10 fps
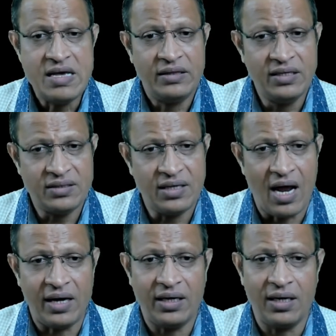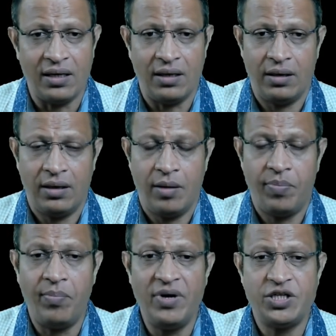This is an article
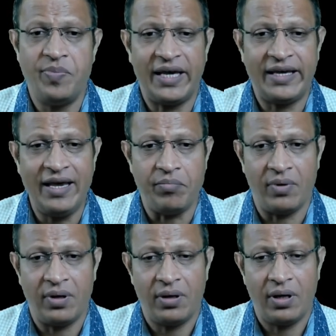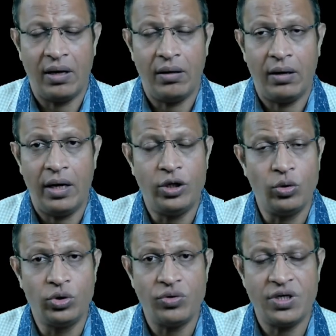published by Kim in
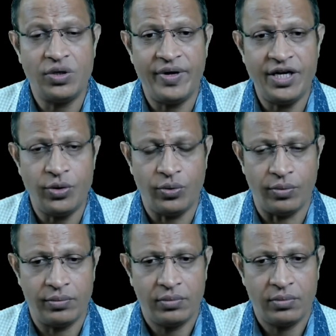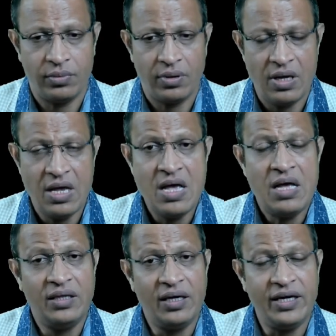2022.
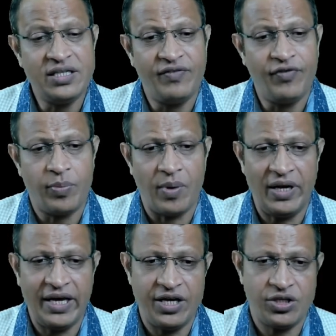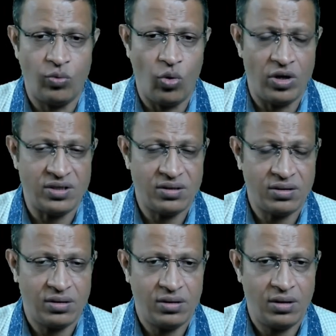The reason for publication was
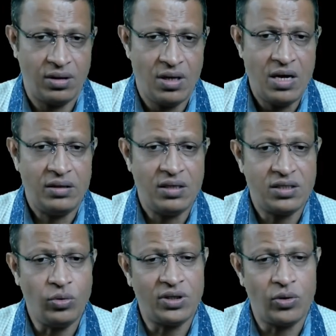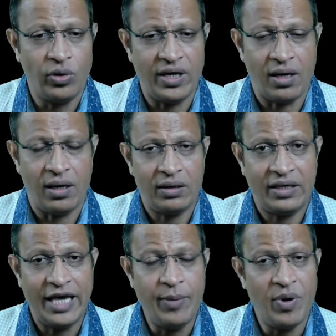the South Korea
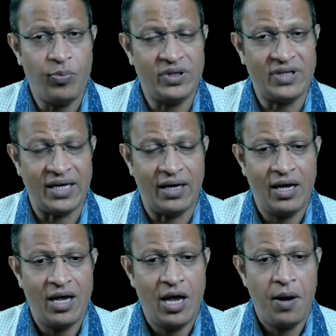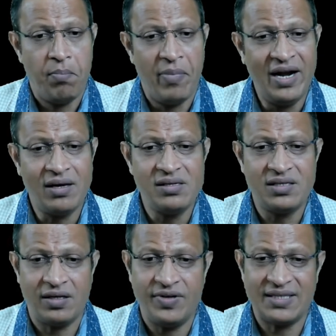came up with a Medical
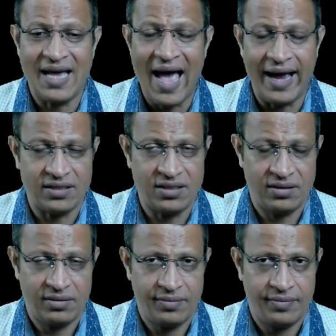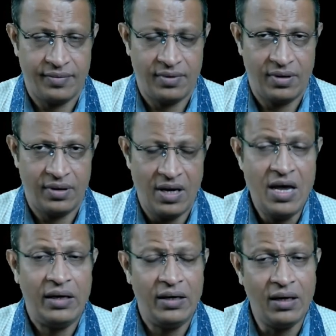Service Act.
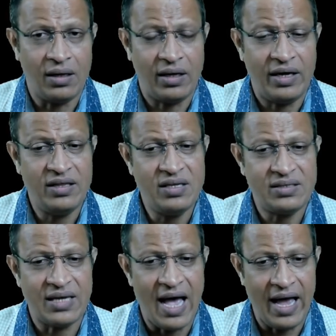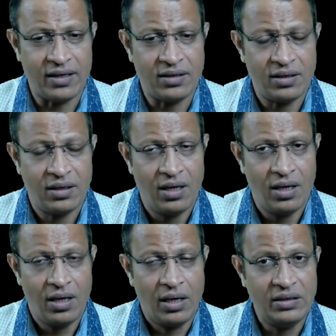Here, in this act,
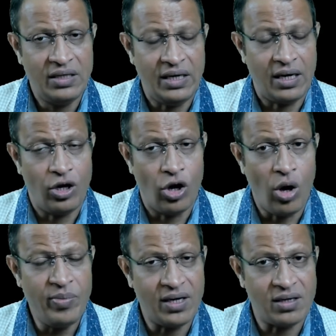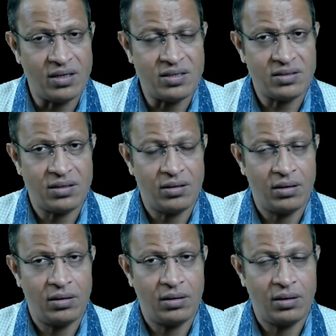the lawmakers
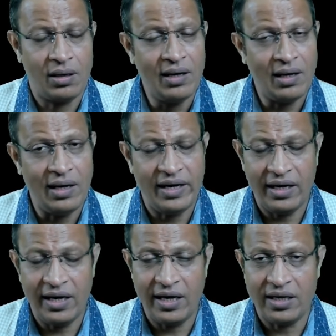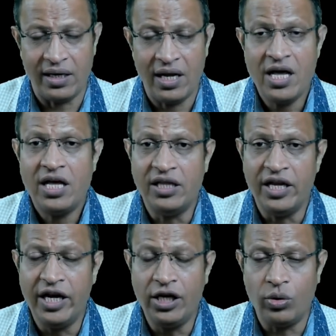clearly indicated they
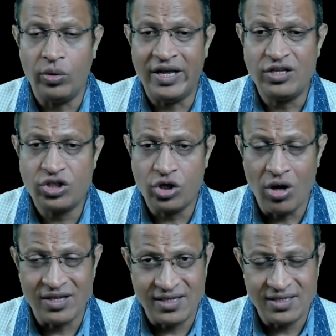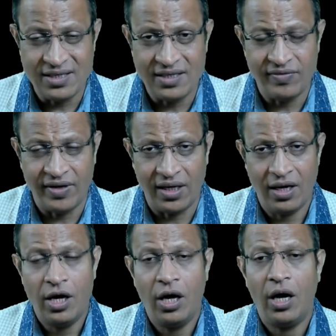need to install CCTV
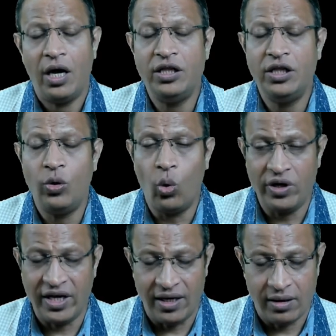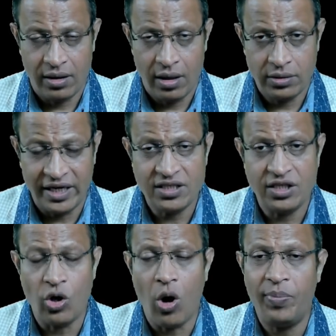in the OT, that is, in
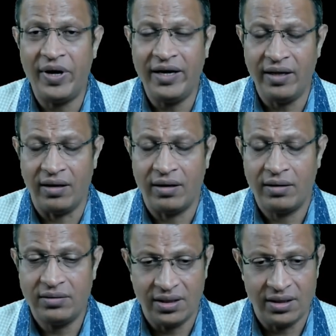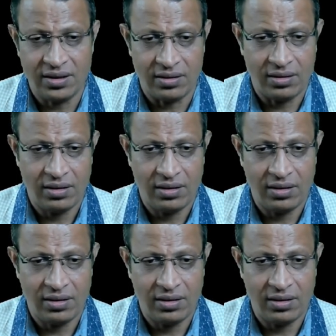the operating theater.